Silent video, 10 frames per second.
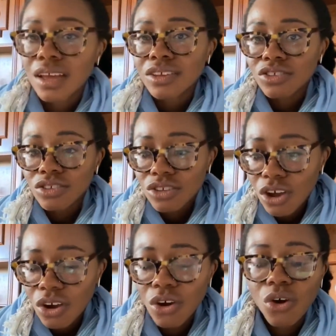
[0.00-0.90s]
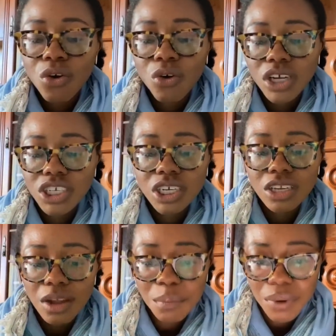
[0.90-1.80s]
So
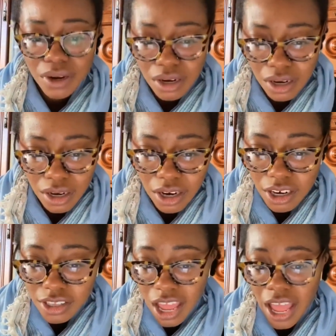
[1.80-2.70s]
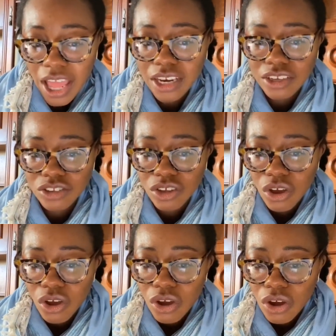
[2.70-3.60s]
question number 9 is,
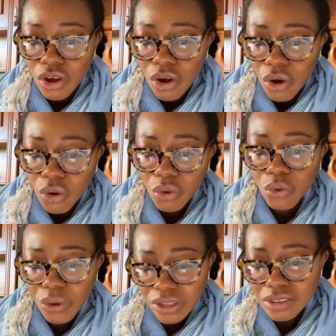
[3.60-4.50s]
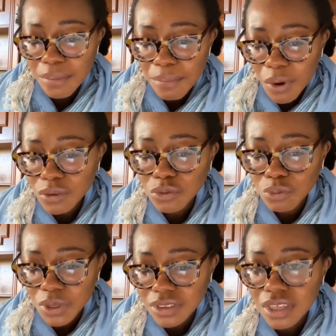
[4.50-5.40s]
who is the most
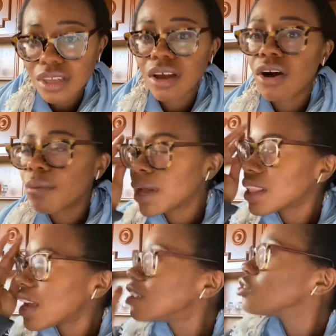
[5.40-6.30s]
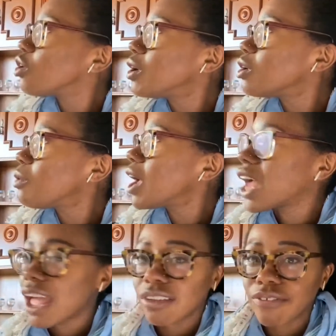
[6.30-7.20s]
recent... Oh, my light is going away.
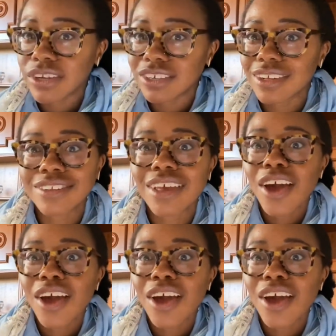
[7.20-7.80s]
I have to finish this.